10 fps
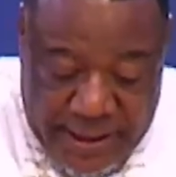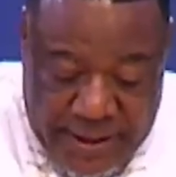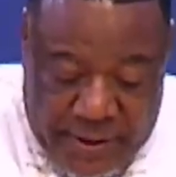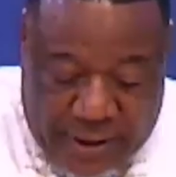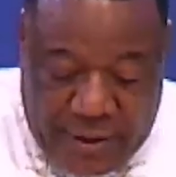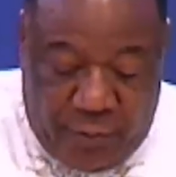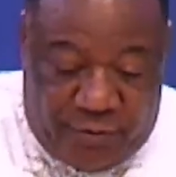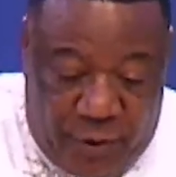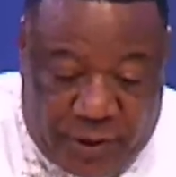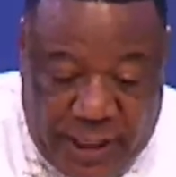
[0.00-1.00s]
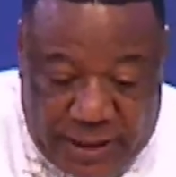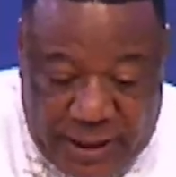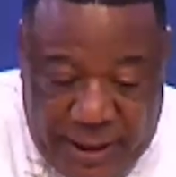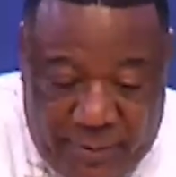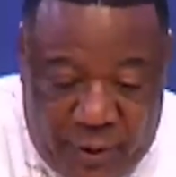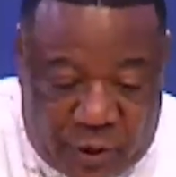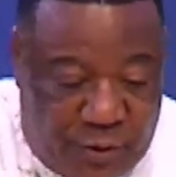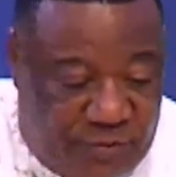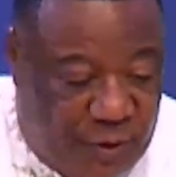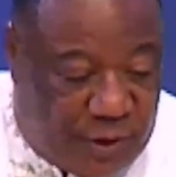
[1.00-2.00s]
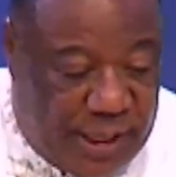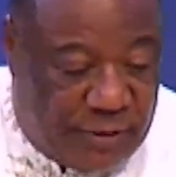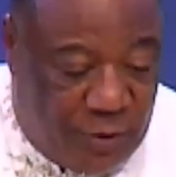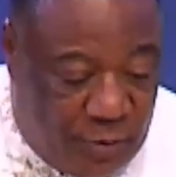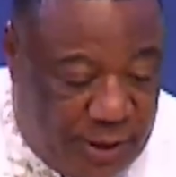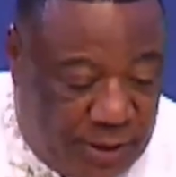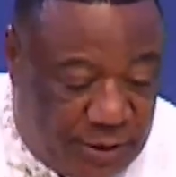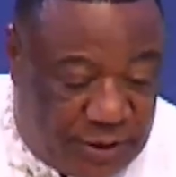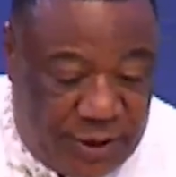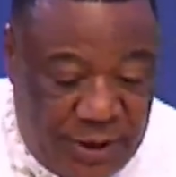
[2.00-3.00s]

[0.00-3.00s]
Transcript: Okay, we've looked at Hebrews, we've looked at Romans.